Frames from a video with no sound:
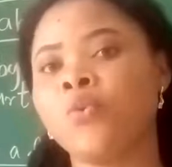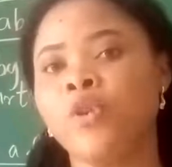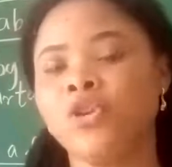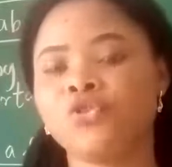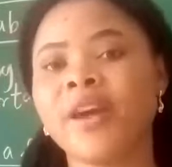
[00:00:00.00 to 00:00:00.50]

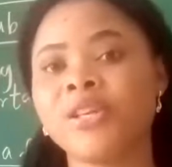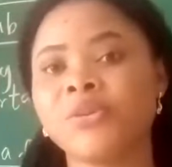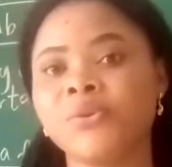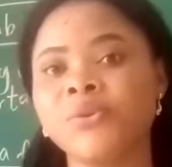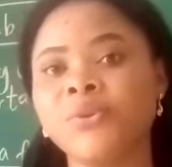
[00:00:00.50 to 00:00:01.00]
We try
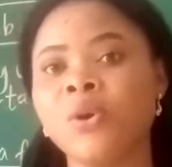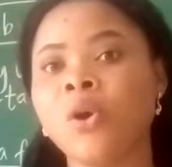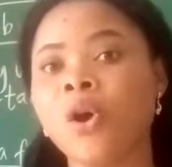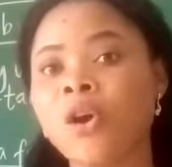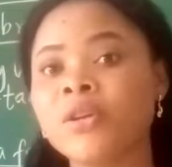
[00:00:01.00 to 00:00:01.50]

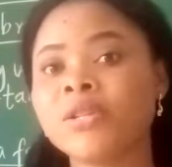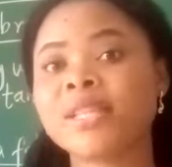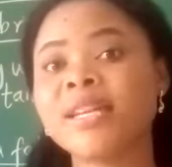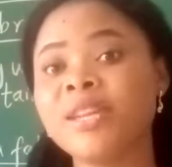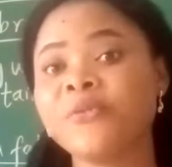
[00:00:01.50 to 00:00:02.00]
to
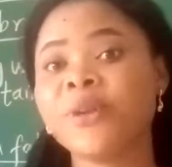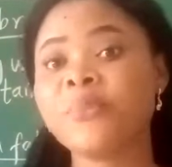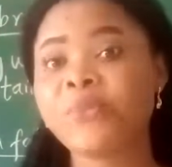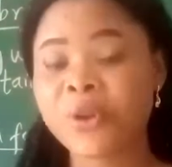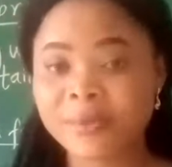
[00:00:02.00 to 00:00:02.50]
understand
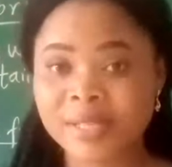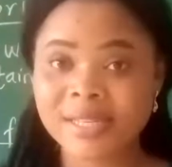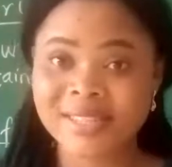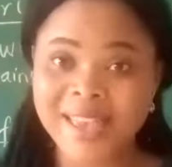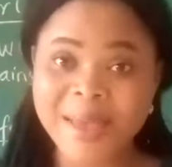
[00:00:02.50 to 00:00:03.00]
different
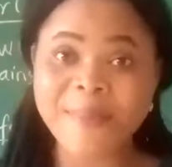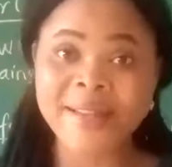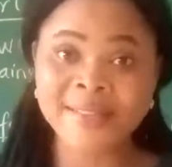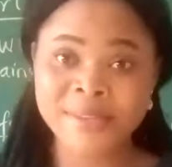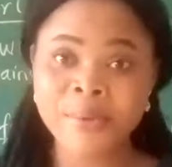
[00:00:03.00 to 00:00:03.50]
properties a
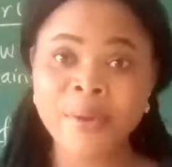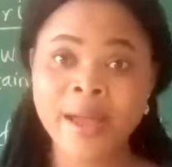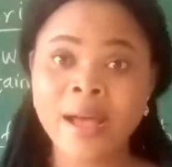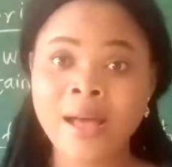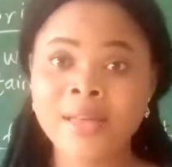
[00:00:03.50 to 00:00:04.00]

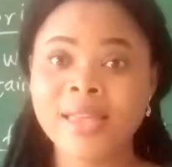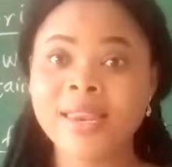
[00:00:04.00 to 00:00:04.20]
material